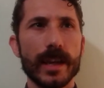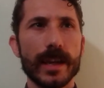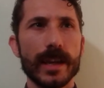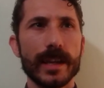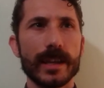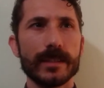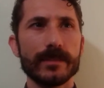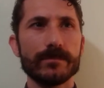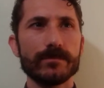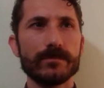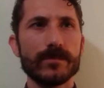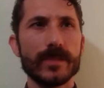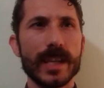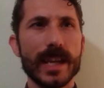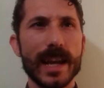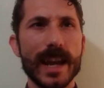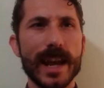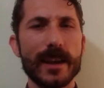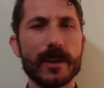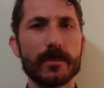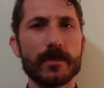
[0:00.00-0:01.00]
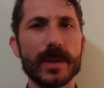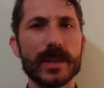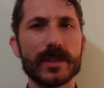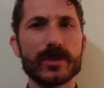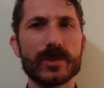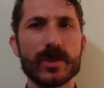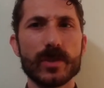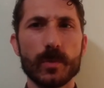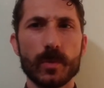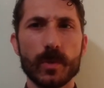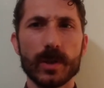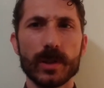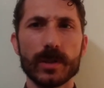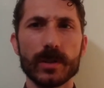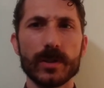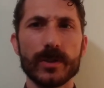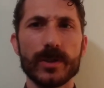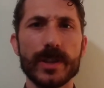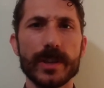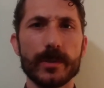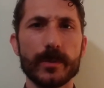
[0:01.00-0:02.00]
and get out amongst the
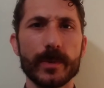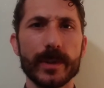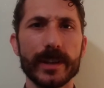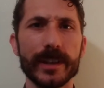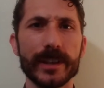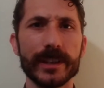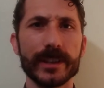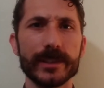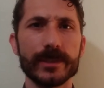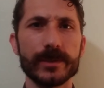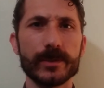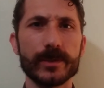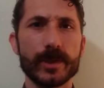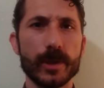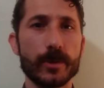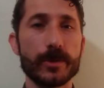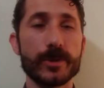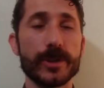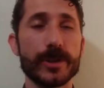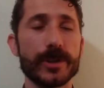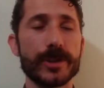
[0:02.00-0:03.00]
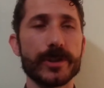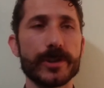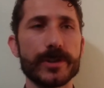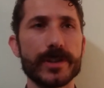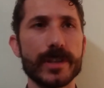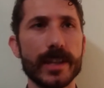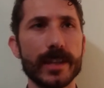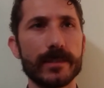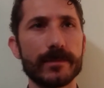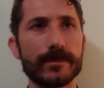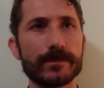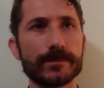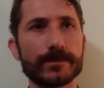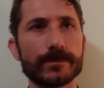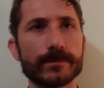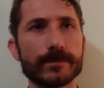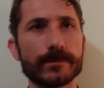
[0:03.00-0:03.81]
world that we're sojourners in.